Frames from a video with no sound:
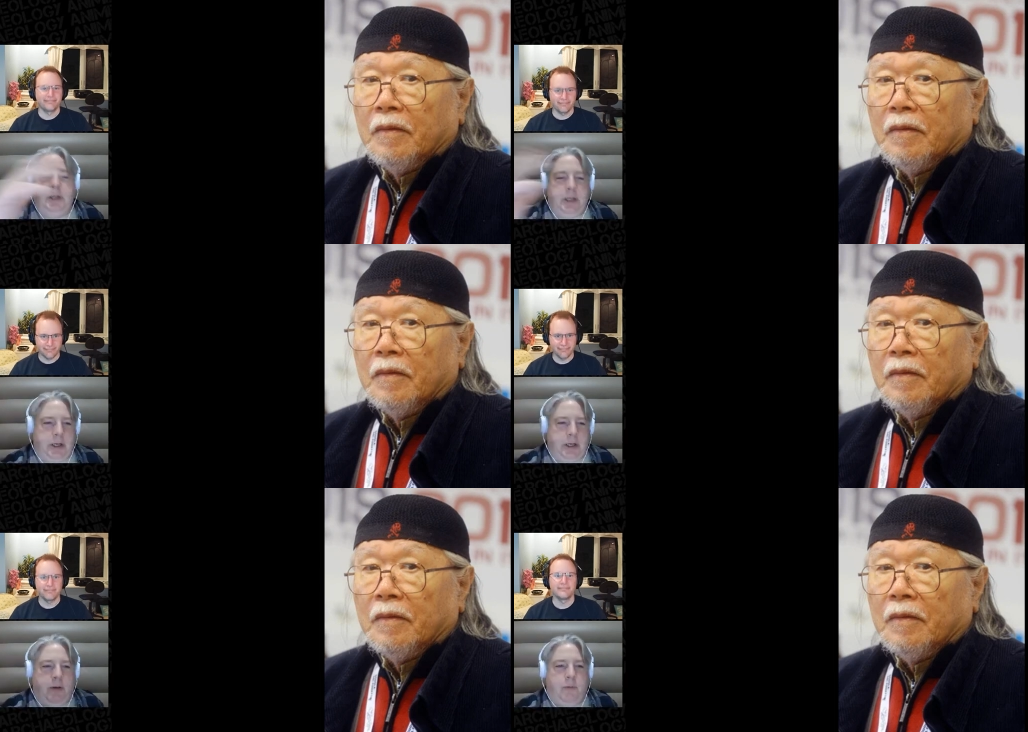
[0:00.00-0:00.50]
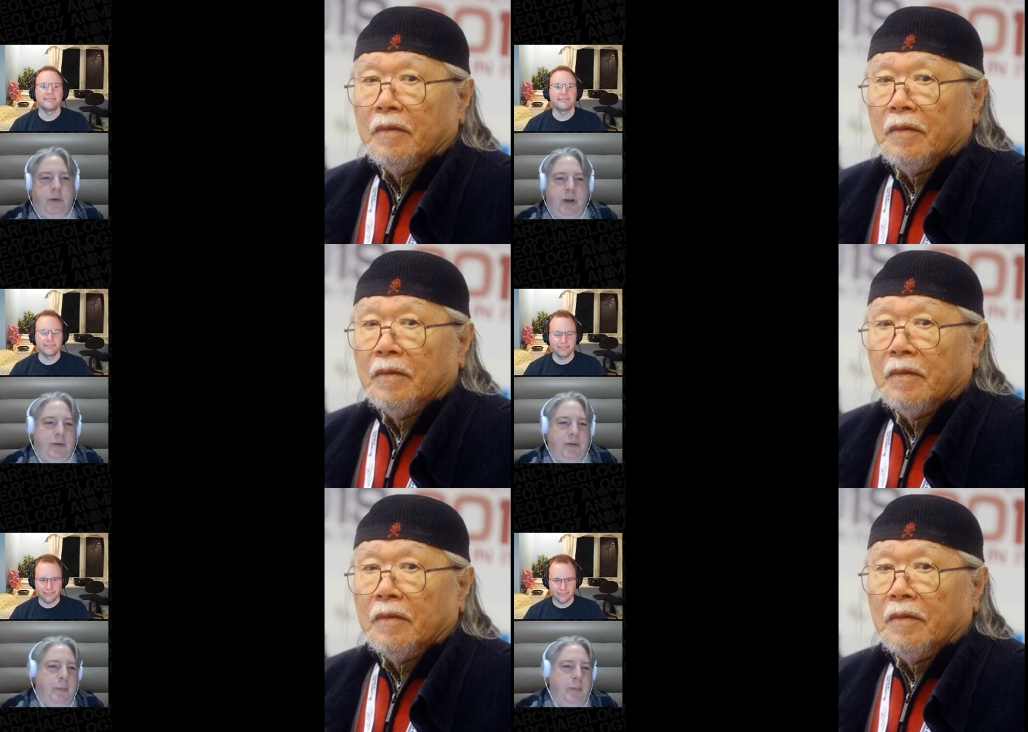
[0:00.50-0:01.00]
Speaker 1: You know,
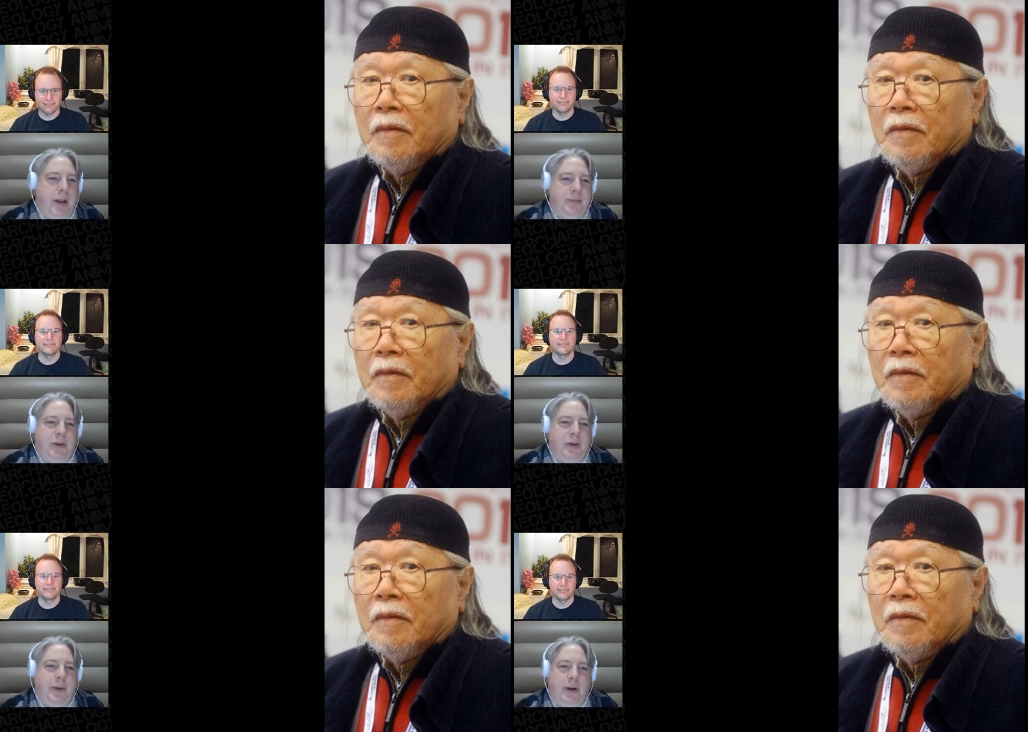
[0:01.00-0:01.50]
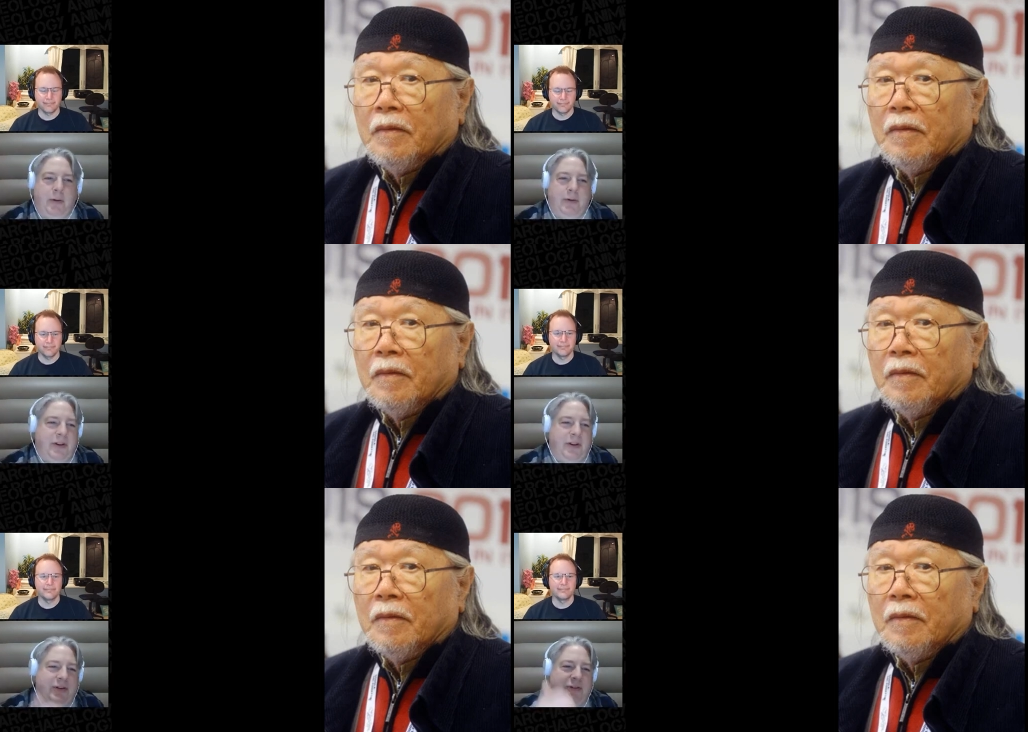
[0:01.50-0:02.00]
whenever it pops up, I
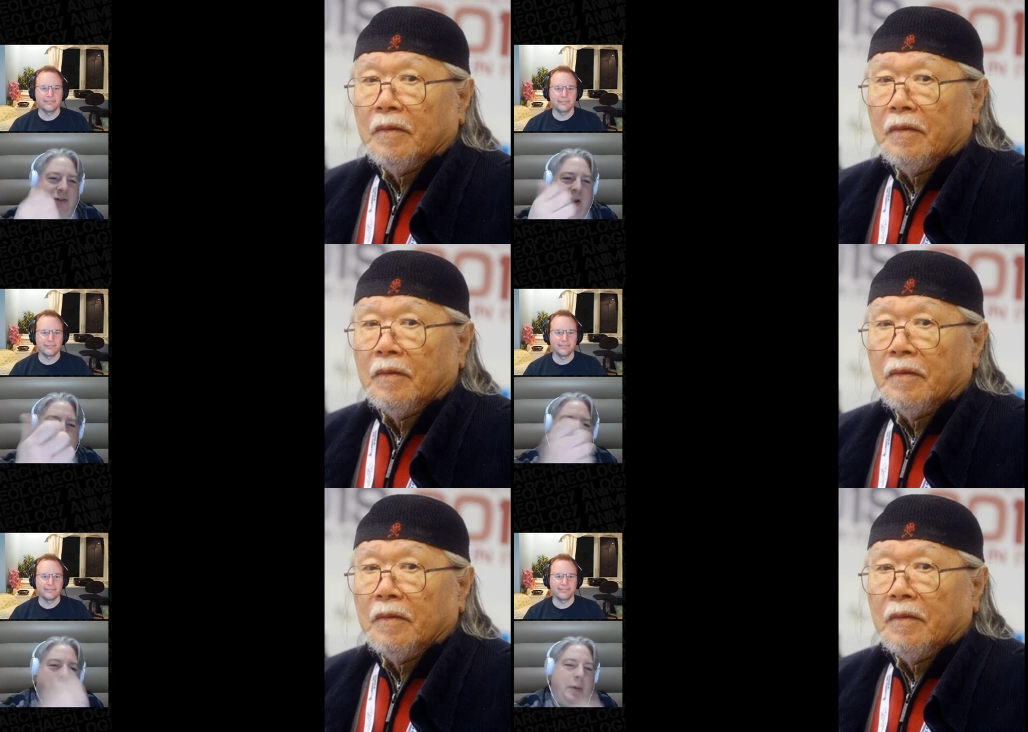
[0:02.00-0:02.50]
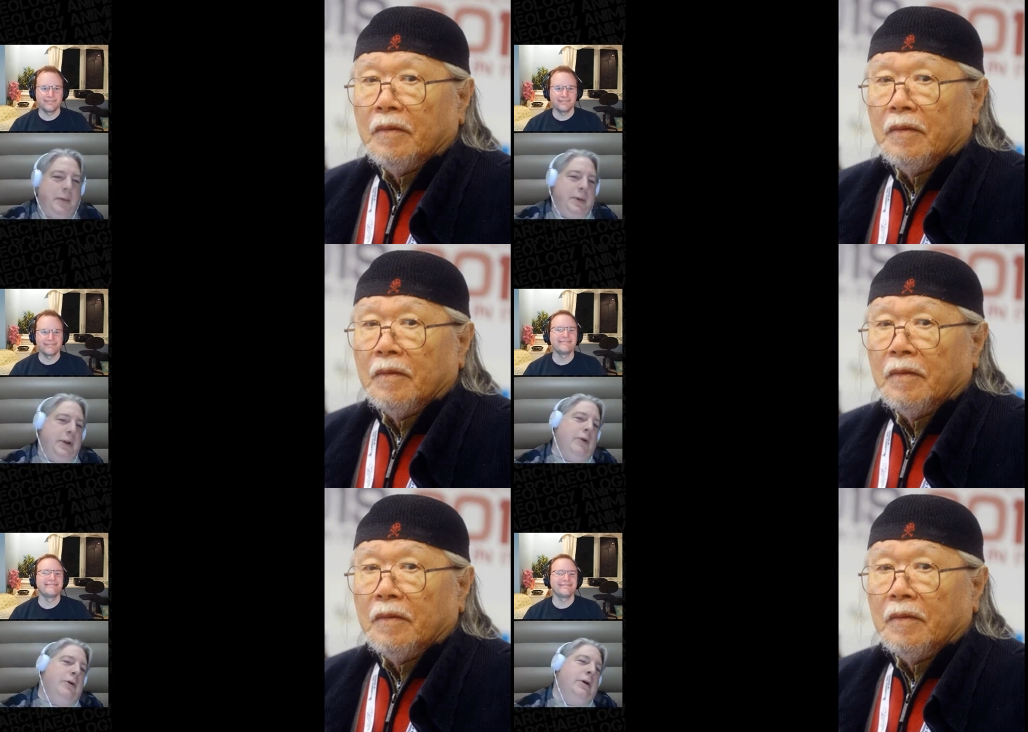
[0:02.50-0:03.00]
always have to stop for a
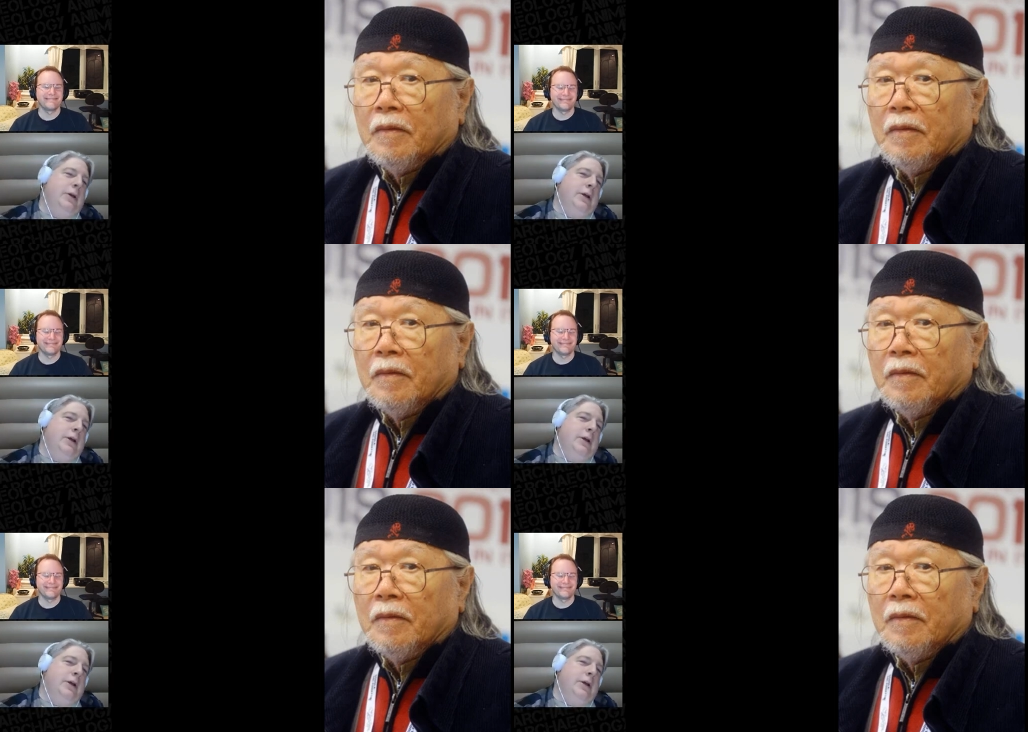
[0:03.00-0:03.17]
moment go,